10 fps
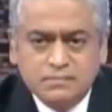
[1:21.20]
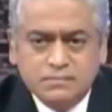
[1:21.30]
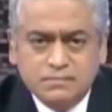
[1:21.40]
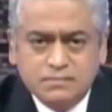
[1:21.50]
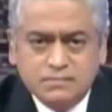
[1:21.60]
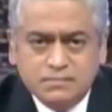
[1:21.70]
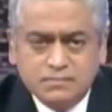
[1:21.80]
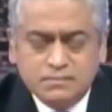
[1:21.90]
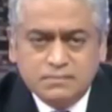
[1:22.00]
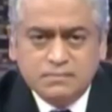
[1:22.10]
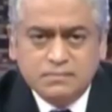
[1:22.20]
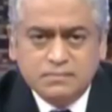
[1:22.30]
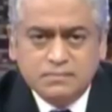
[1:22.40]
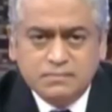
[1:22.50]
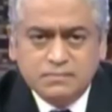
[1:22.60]

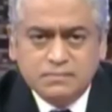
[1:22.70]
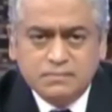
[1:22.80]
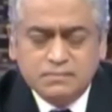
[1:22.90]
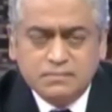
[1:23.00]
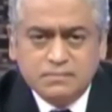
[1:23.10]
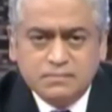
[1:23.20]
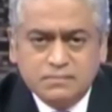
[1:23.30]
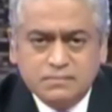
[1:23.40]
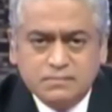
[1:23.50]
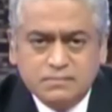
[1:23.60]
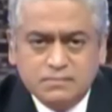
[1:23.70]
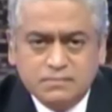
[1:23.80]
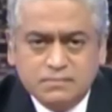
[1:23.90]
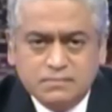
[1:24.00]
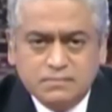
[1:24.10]

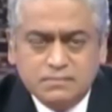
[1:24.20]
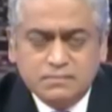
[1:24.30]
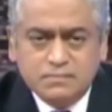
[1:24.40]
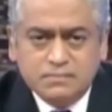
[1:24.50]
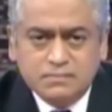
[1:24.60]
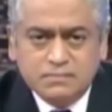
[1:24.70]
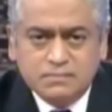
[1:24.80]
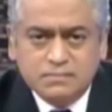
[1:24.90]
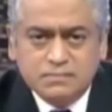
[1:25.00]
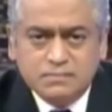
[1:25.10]
This person isn't speaking.